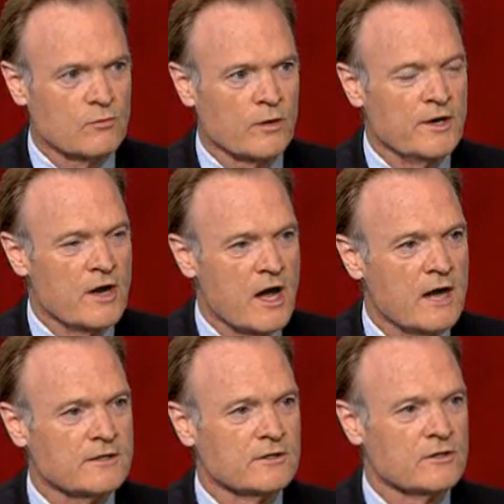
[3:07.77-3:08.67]
We're
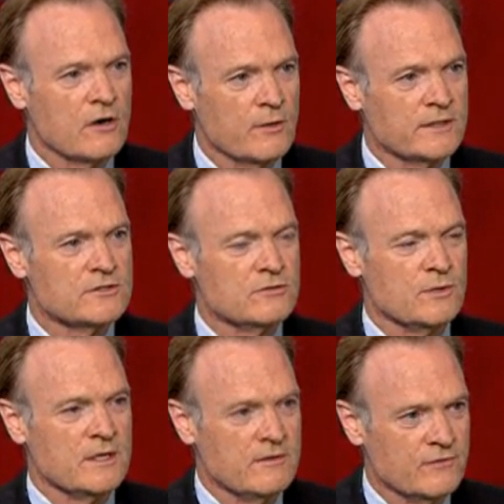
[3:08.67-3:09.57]
not going to
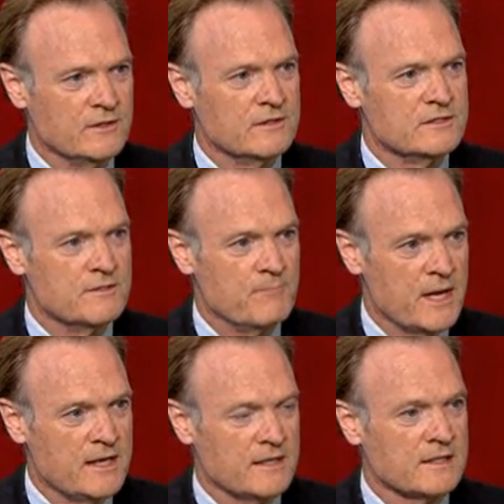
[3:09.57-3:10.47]
even
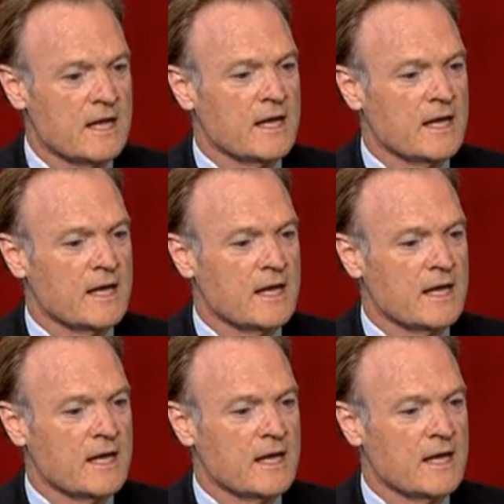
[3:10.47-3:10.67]
debate it.